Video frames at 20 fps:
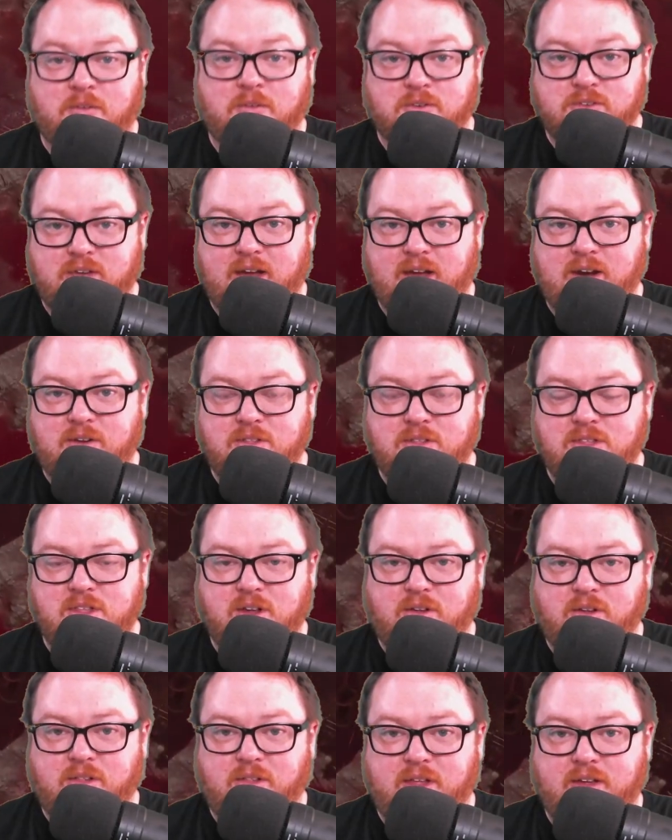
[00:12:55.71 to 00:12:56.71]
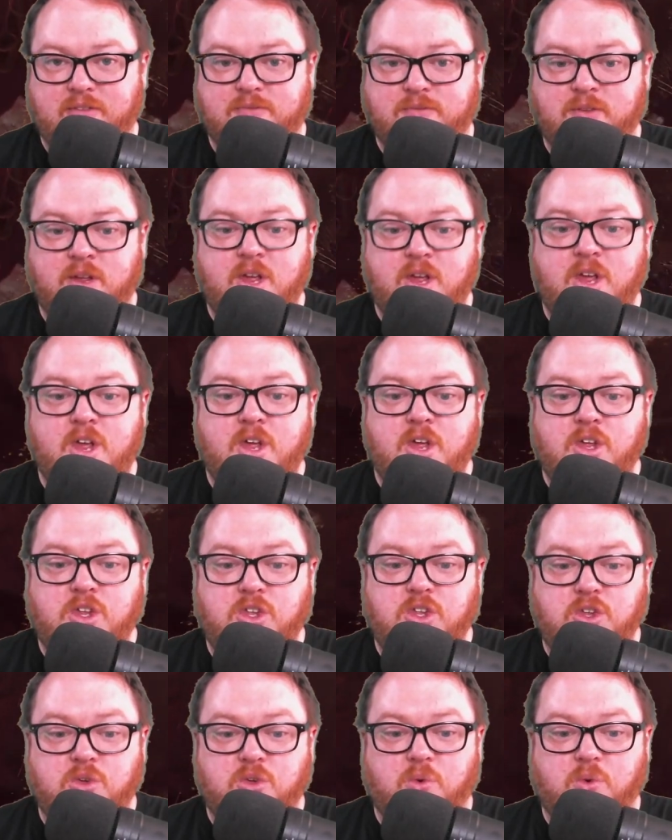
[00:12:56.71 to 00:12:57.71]
higher than the glyph,
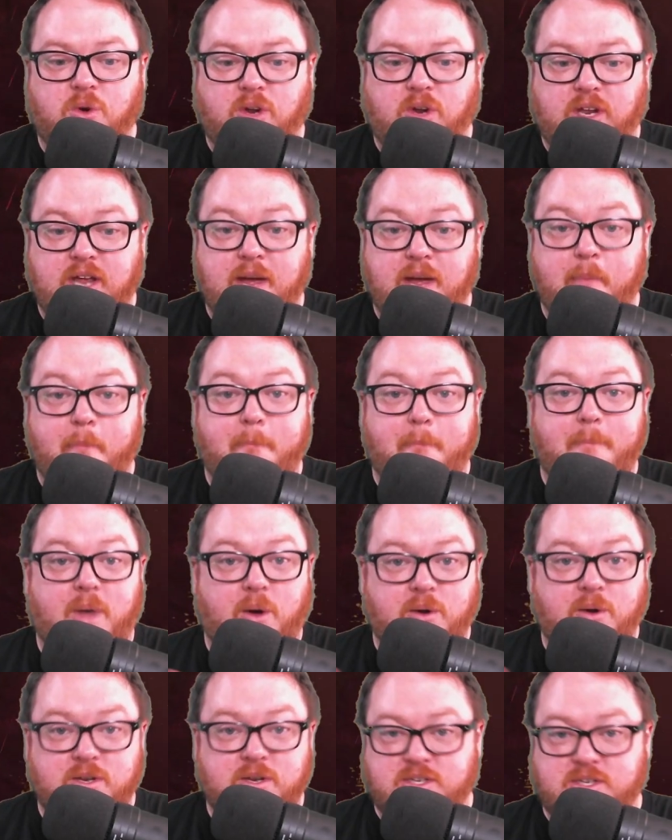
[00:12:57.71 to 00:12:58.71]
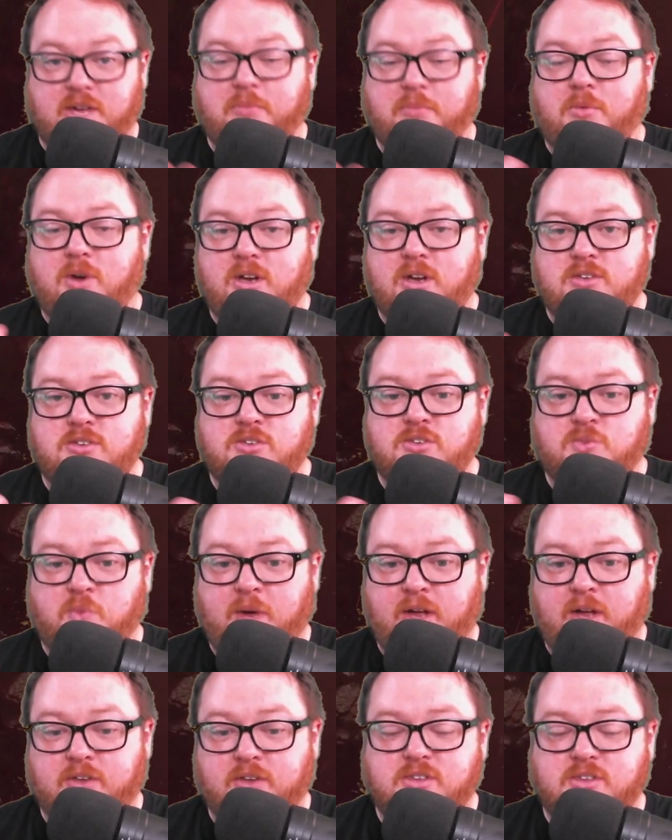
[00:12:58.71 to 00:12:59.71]
you will get bonus upgrades as well.
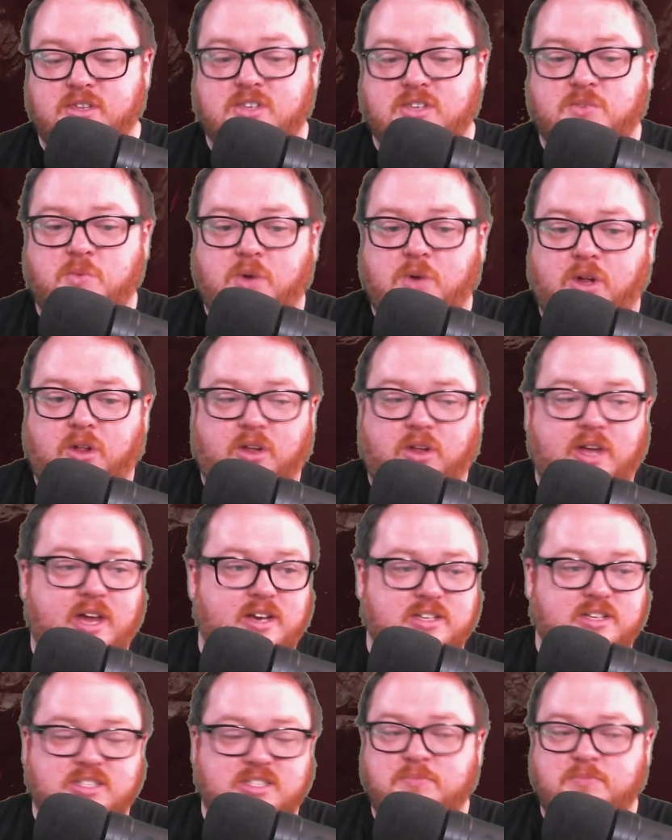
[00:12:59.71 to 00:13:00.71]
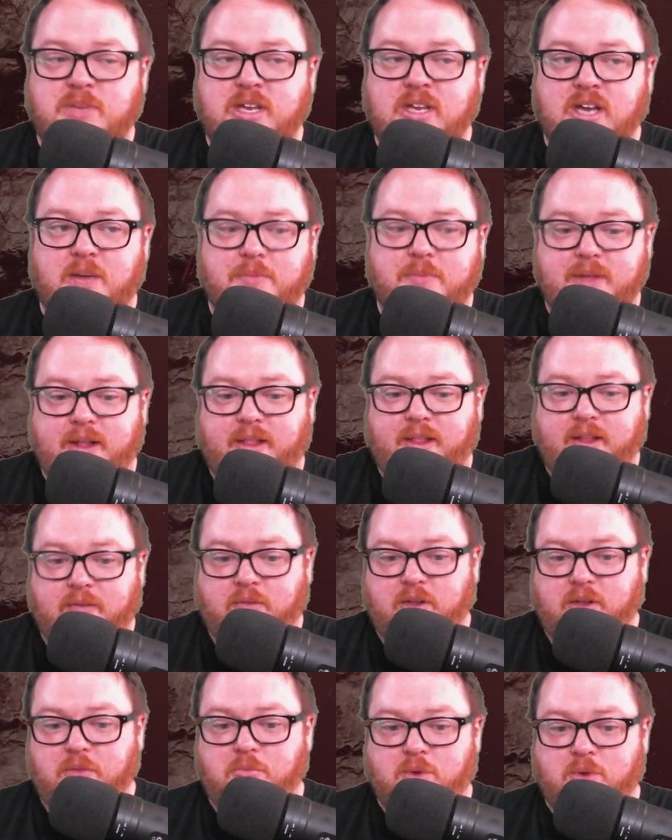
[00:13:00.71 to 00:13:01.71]
So this will kind of speed up that leveling
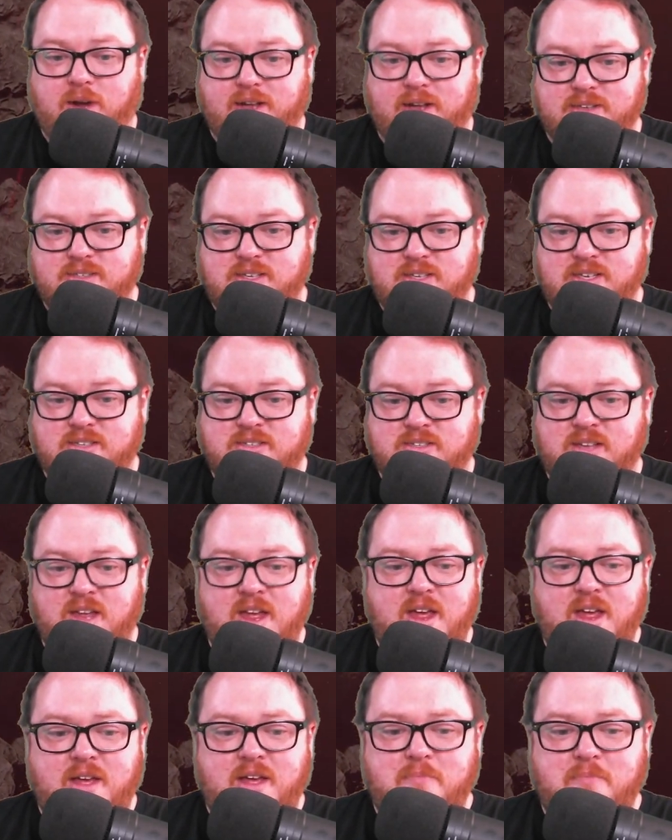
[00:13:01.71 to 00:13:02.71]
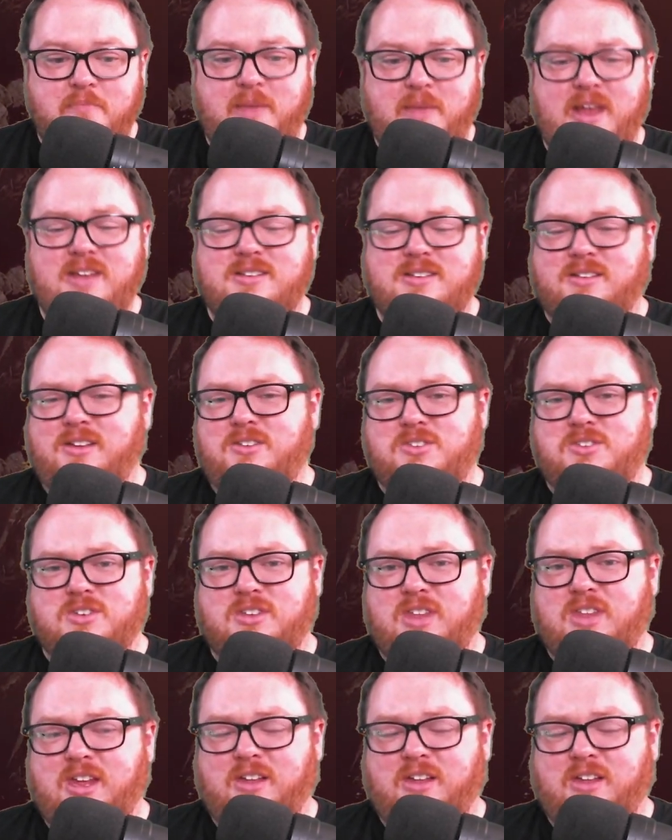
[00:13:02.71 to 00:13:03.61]
process. Basically, just think